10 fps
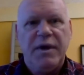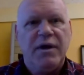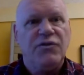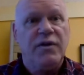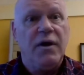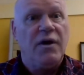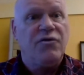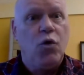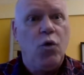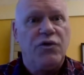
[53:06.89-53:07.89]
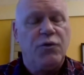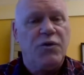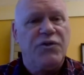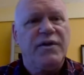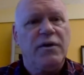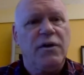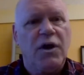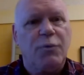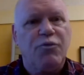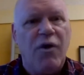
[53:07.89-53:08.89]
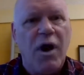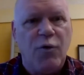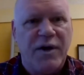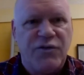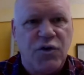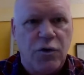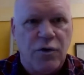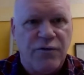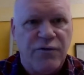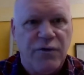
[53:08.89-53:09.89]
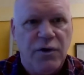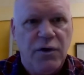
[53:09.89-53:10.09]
Because of course, we're still on a progress curve.